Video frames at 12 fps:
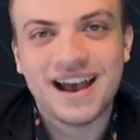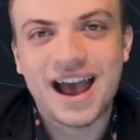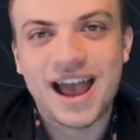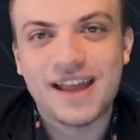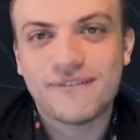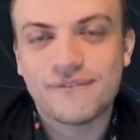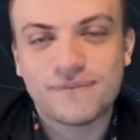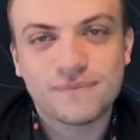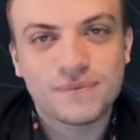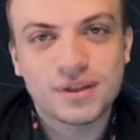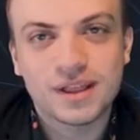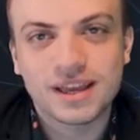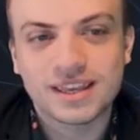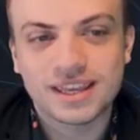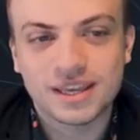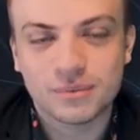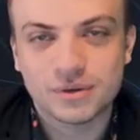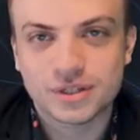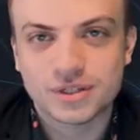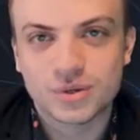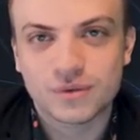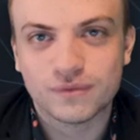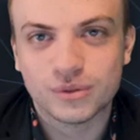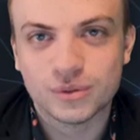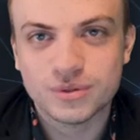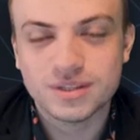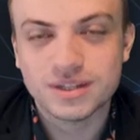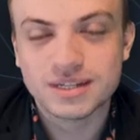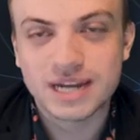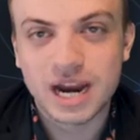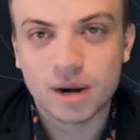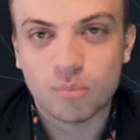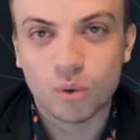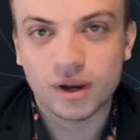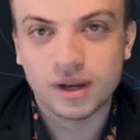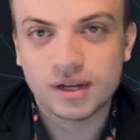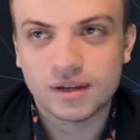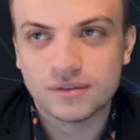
I feel like it would just sort of lose the entire point